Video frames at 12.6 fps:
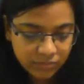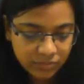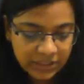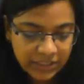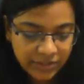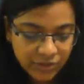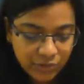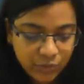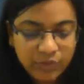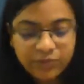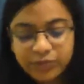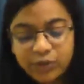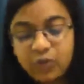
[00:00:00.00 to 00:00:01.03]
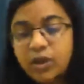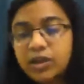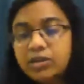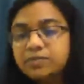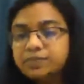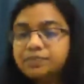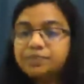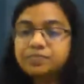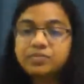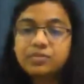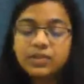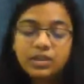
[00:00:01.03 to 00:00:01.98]
yes, so if you are
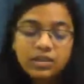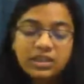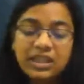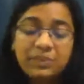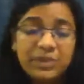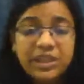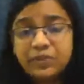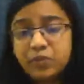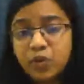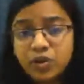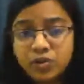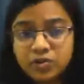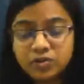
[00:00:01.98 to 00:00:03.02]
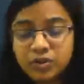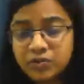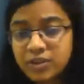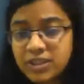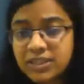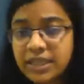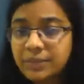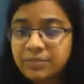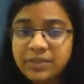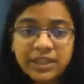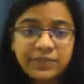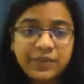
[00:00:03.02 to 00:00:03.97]
attempting for the first
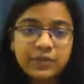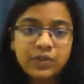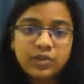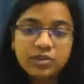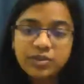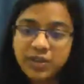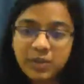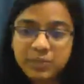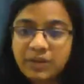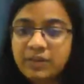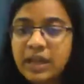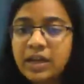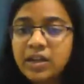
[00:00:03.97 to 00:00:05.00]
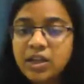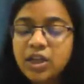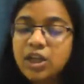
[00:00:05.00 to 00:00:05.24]
time, then we would recommend that